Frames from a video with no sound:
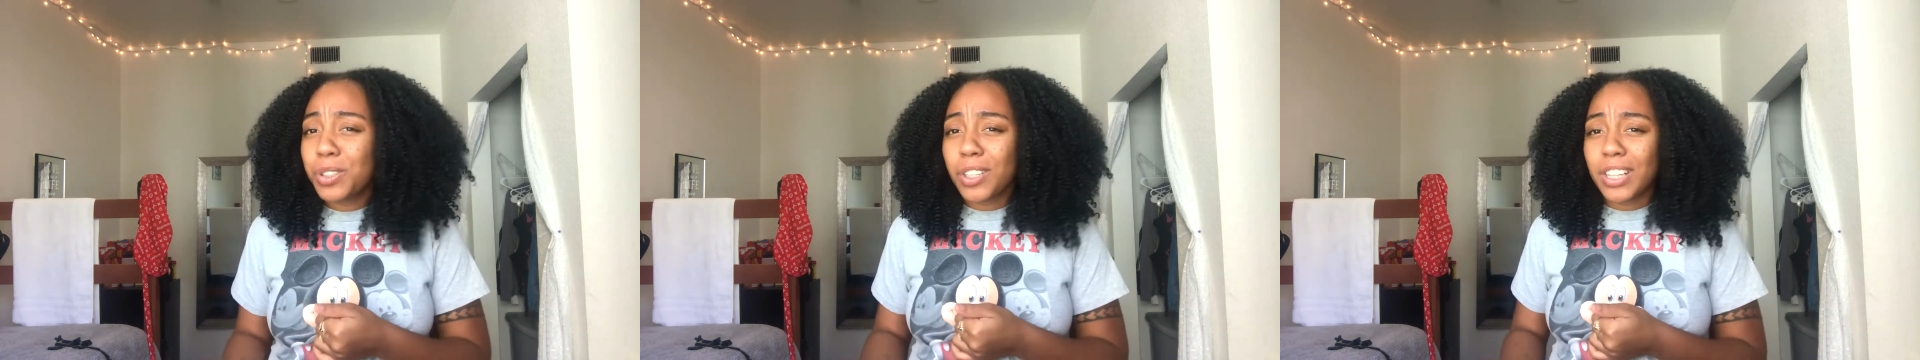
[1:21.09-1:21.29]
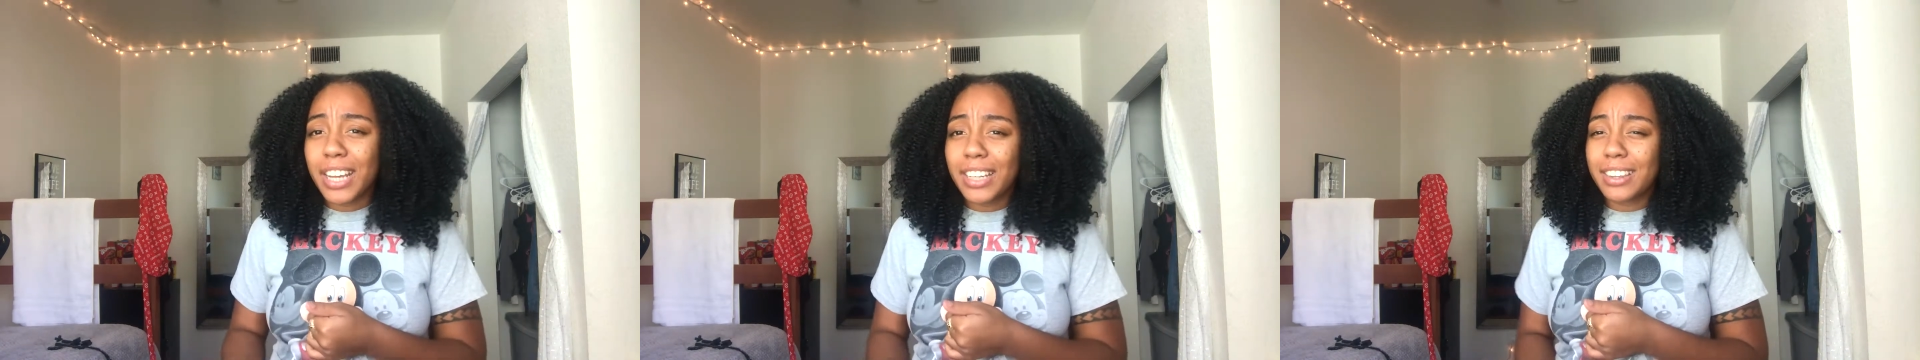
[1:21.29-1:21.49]

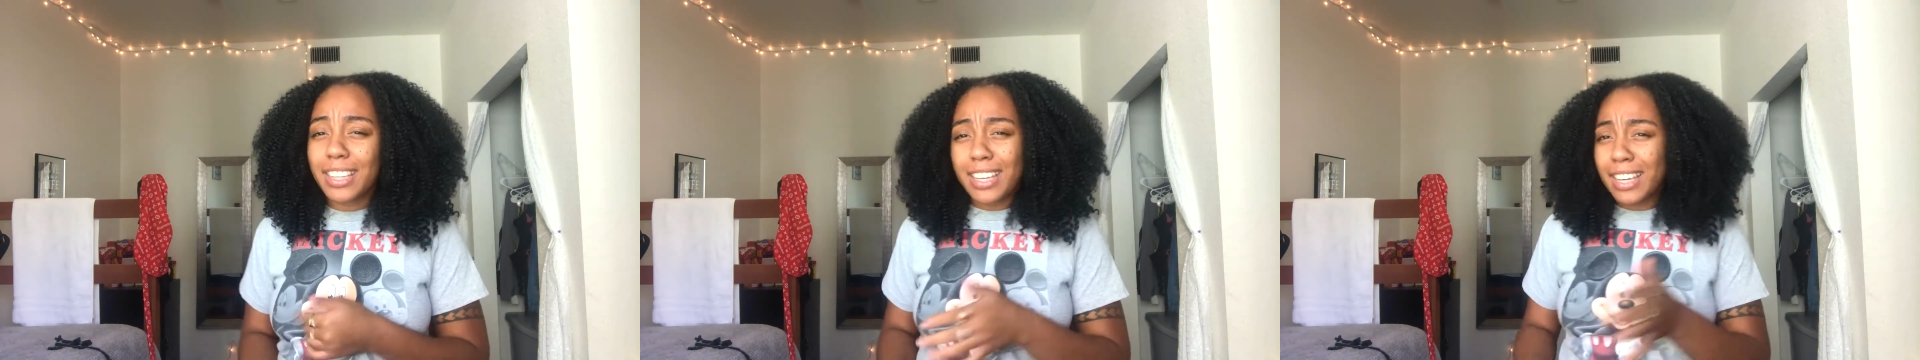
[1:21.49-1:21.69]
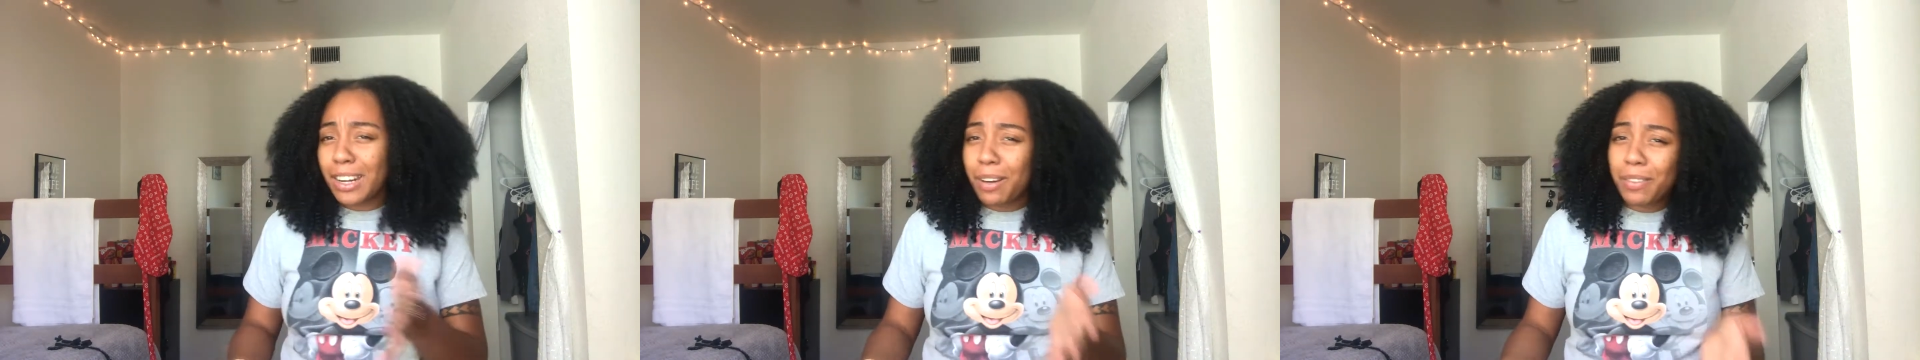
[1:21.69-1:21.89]
like they
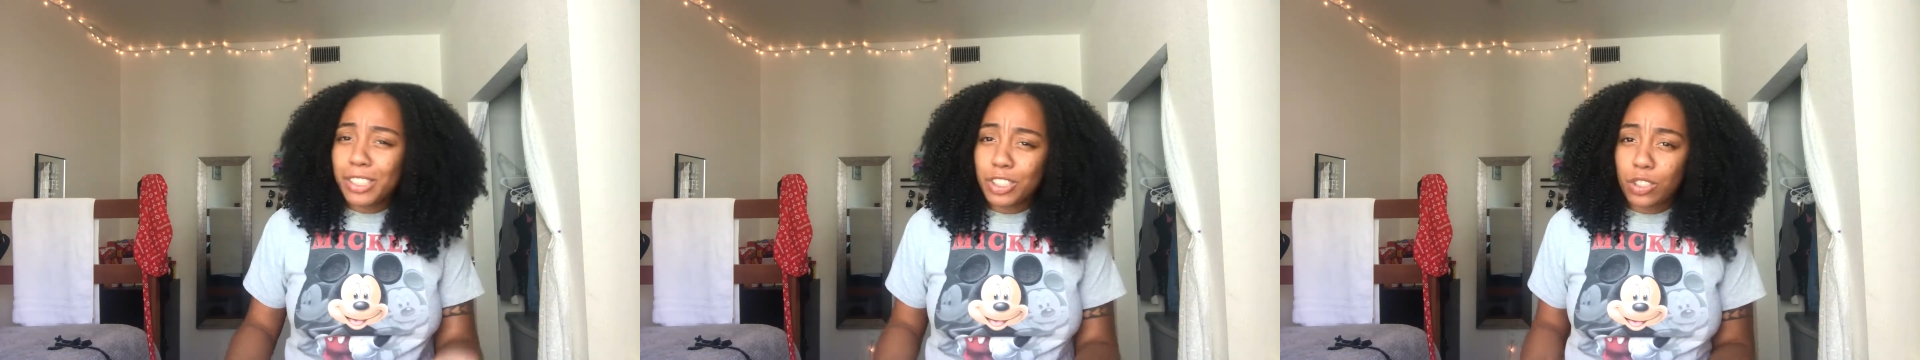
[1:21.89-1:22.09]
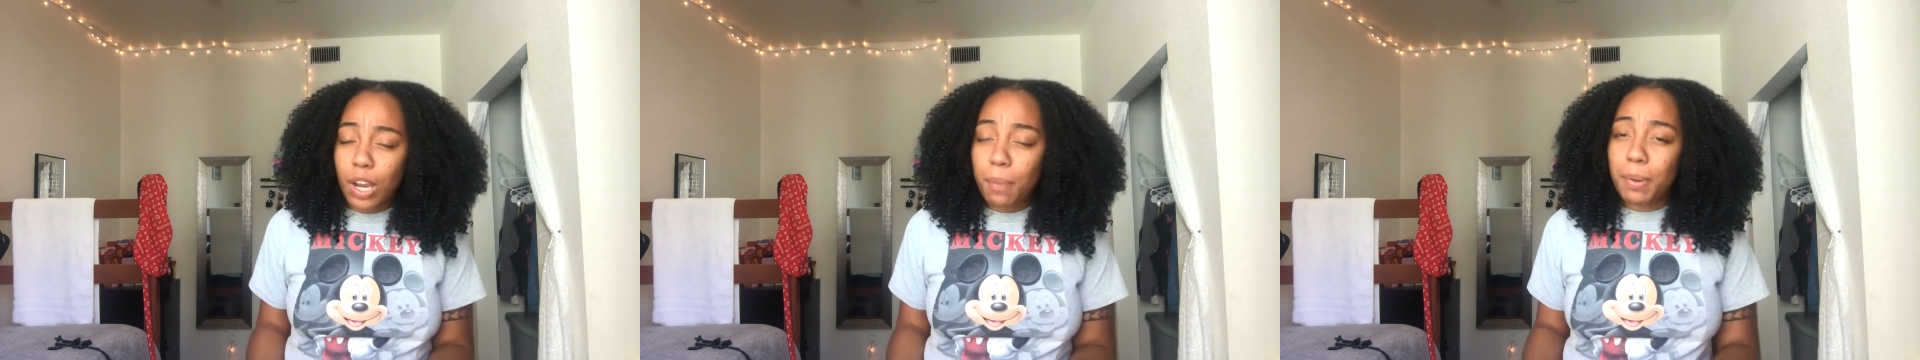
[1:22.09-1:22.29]
can't always
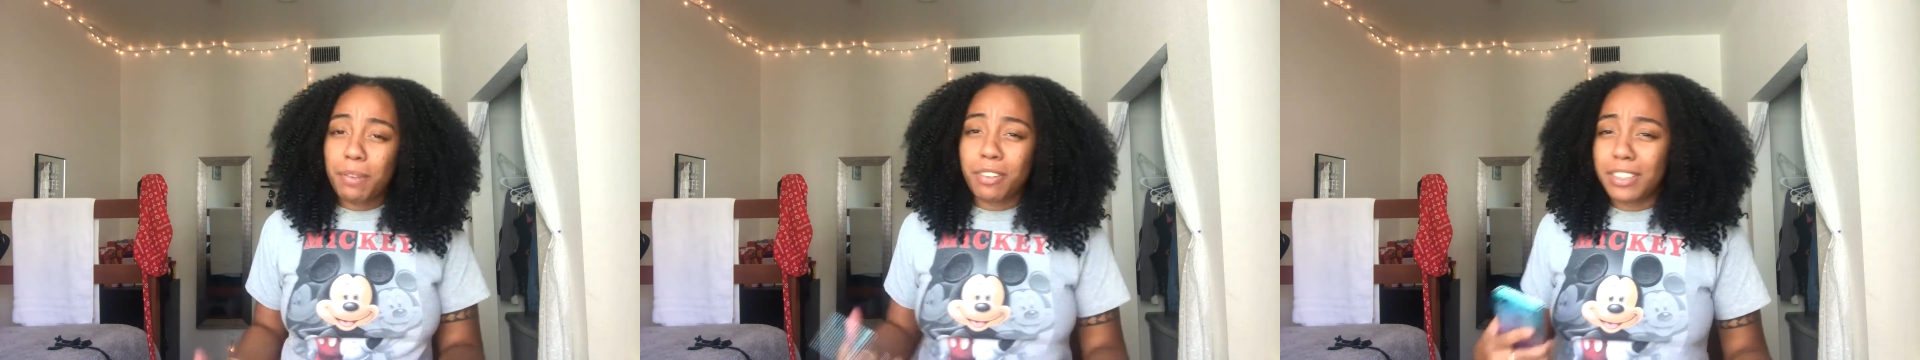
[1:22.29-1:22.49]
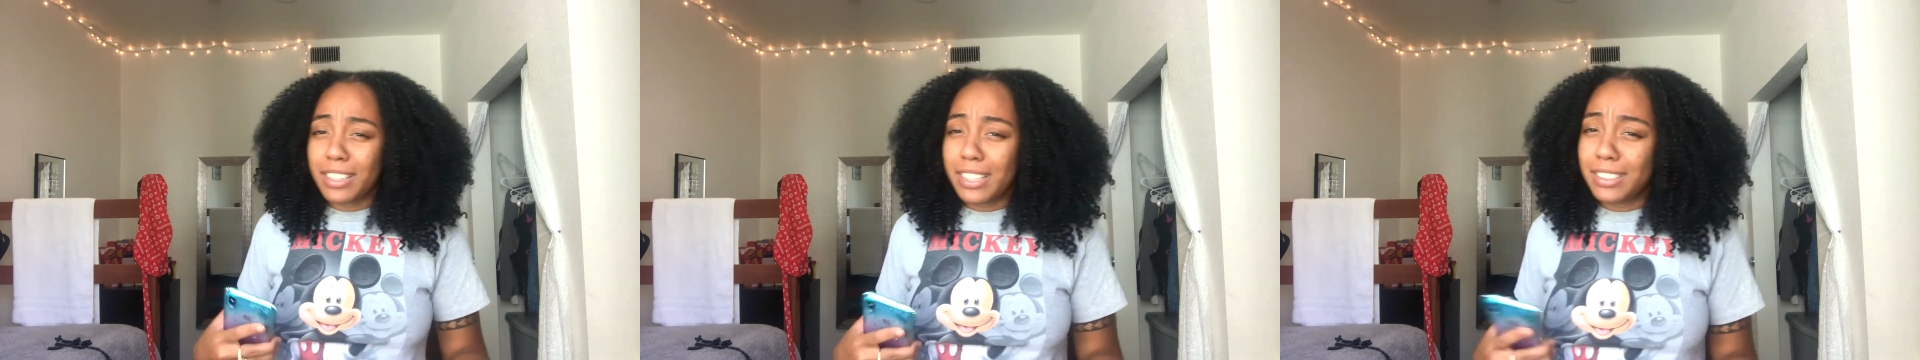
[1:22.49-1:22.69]
drop
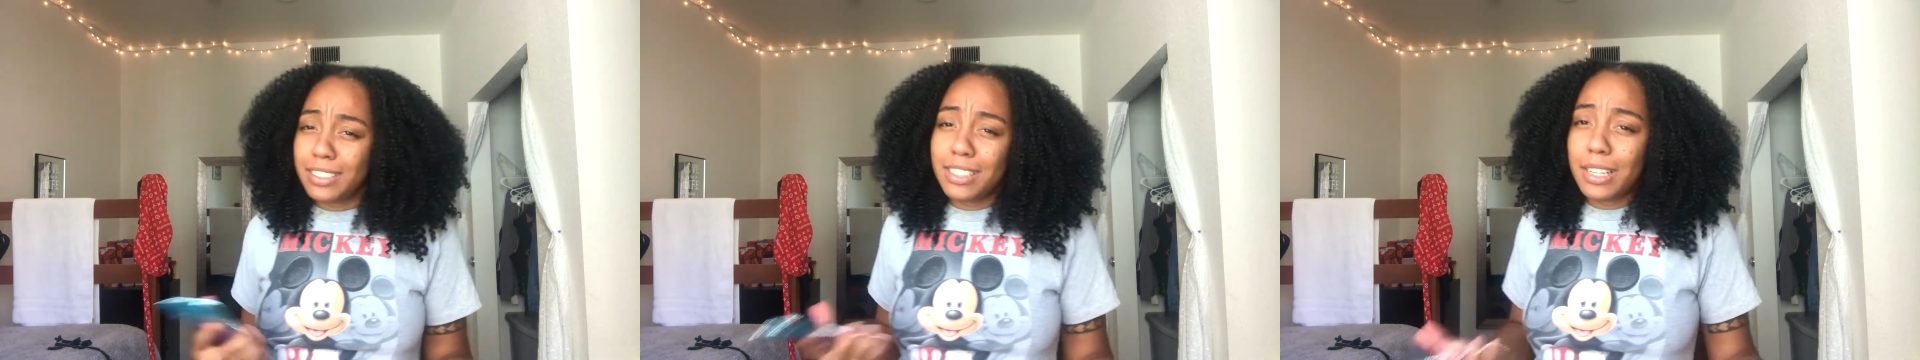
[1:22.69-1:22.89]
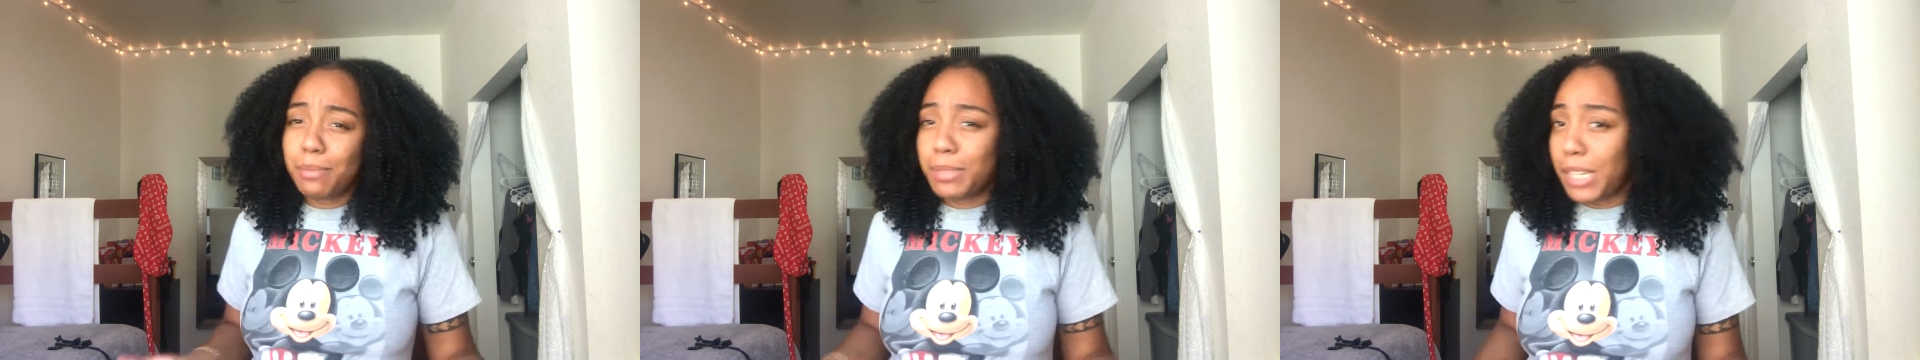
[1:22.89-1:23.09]
everything to
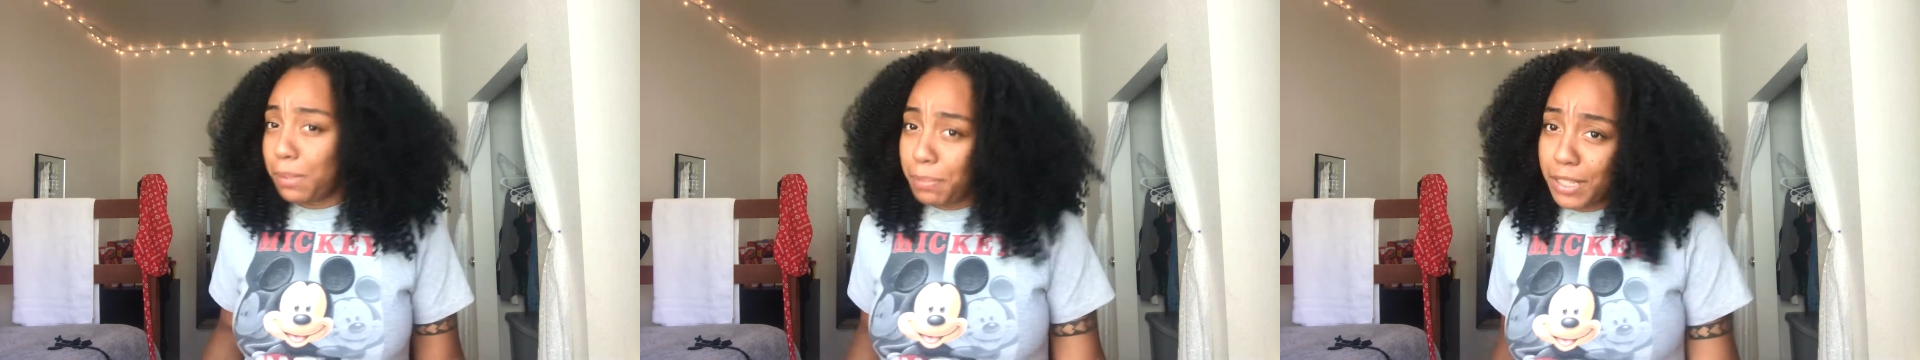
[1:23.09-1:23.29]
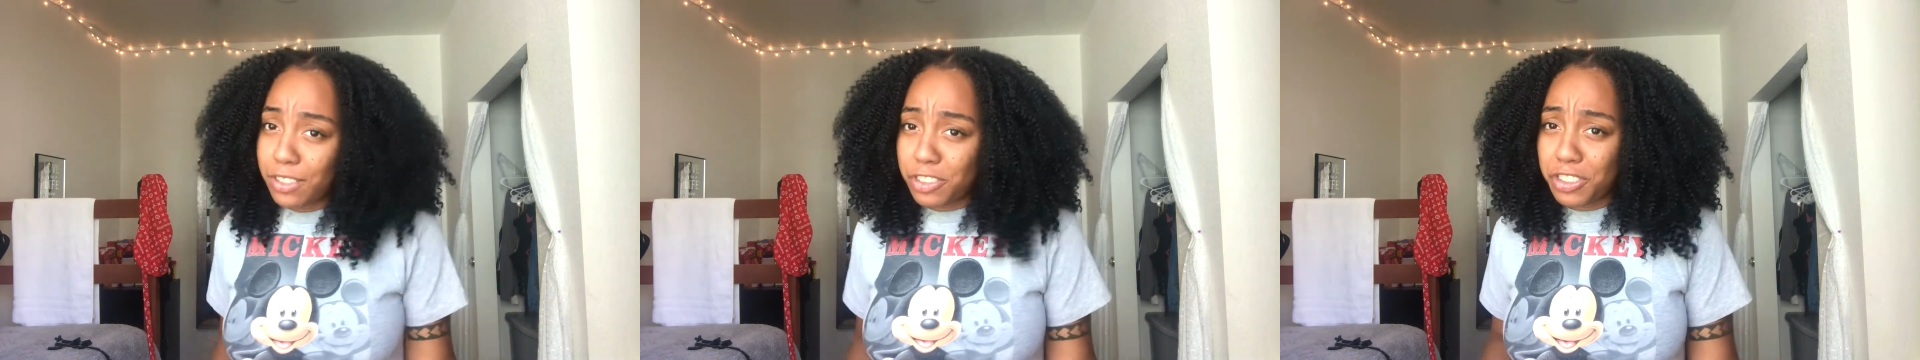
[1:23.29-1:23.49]
come take
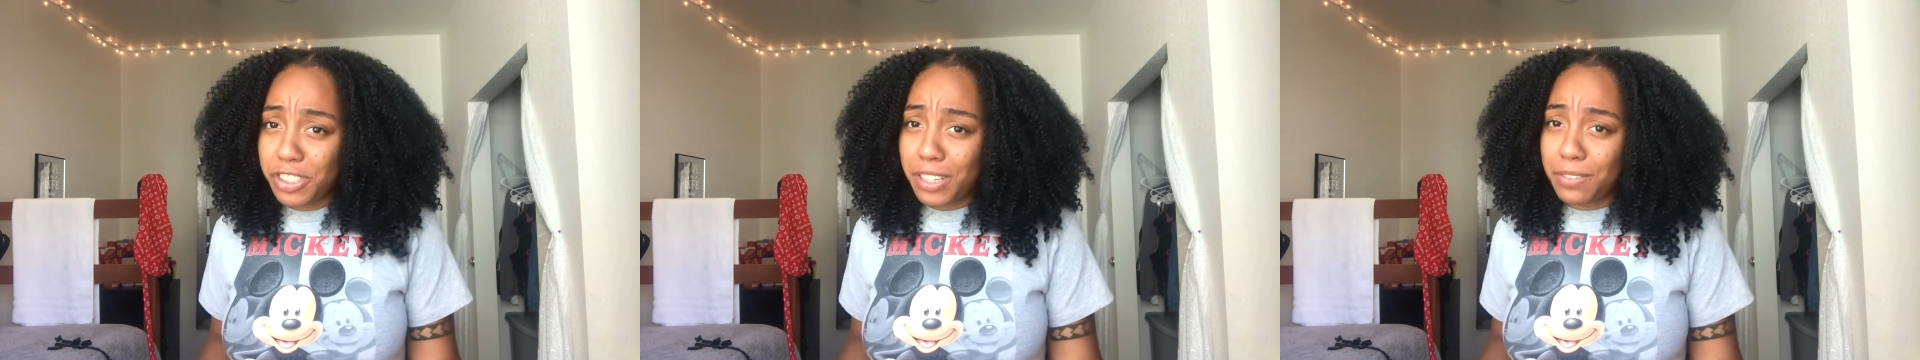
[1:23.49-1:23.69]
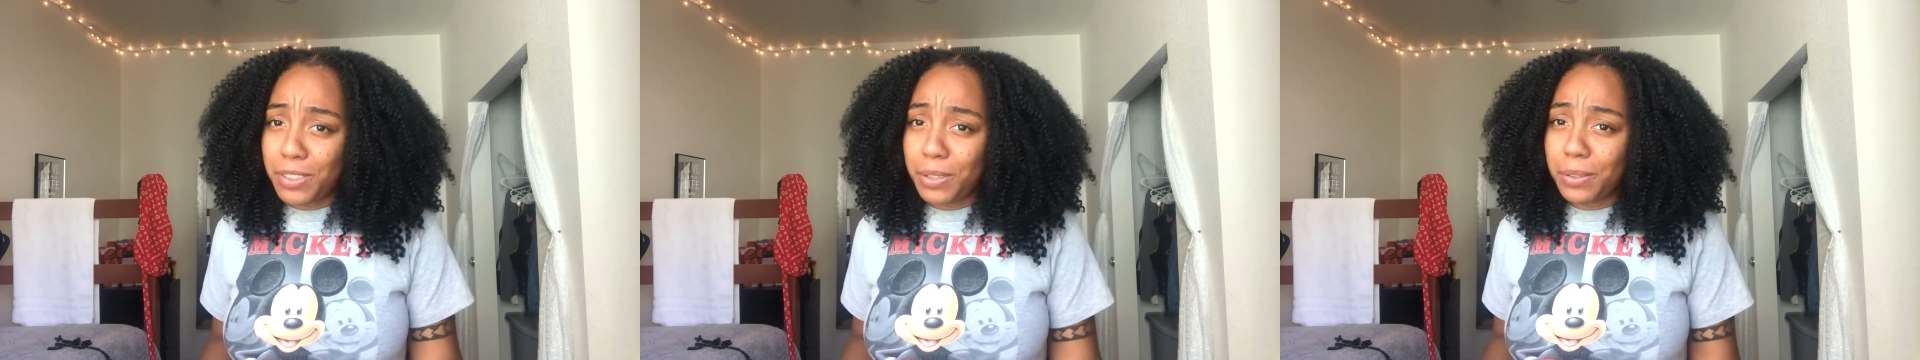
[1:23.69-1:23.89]
pictures
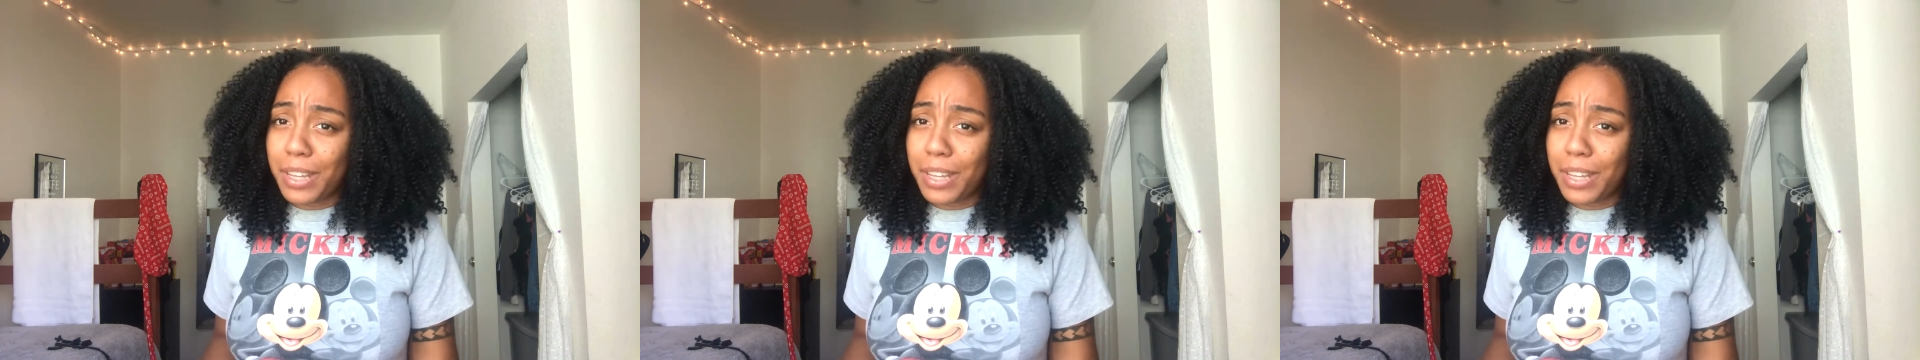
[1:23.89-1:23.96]
of you.